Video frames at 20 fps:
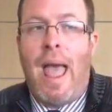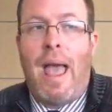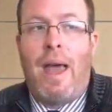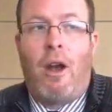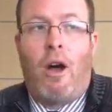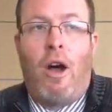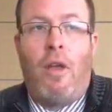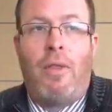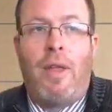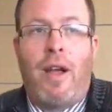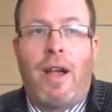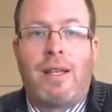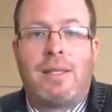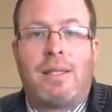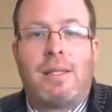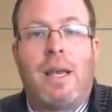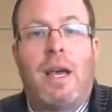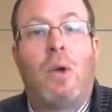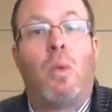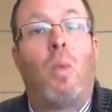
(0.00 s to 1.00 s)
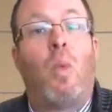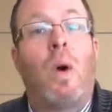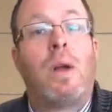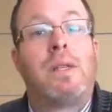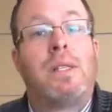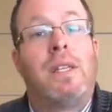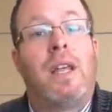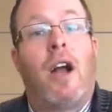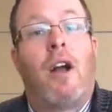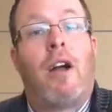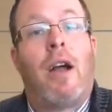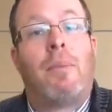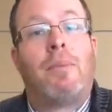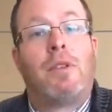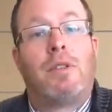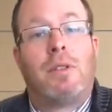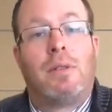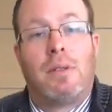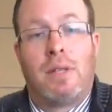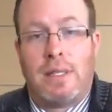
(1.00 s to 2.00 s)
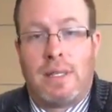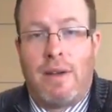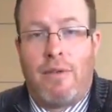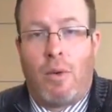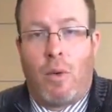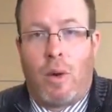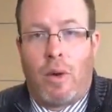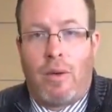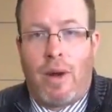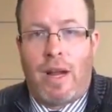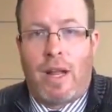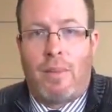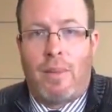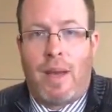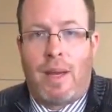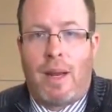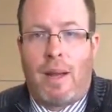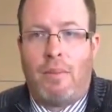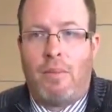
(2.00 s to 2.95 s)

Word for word: And on there, I said, "What CRM does everyone recommend?"